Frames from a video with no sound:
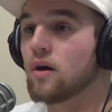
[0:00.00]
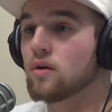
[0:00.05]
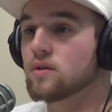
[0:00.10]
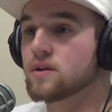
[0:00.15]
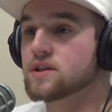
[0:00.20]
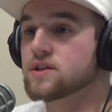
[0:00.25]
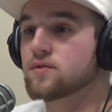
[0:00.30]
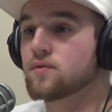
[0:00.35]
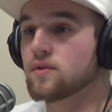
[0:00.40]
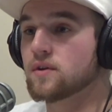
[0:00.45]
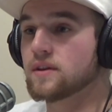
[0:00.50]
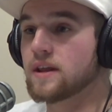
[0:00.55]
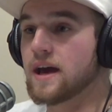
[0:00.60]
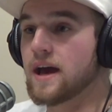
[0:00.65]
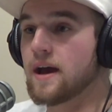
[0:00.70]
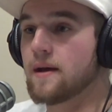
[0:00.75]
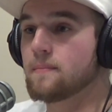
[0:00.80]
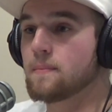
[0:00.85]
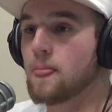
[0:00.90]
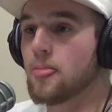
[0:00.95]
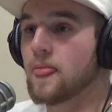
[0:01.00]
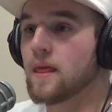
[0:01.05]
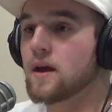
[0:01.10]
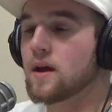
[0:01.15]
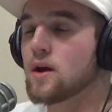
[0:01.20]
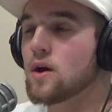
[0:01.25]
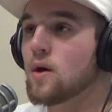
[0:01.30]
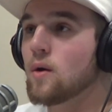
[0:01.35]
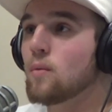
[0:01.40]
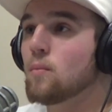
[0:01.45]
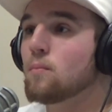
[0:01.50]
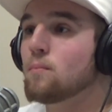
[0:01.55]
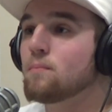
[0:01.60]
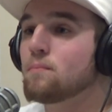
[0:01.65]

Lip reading: other outlets for that.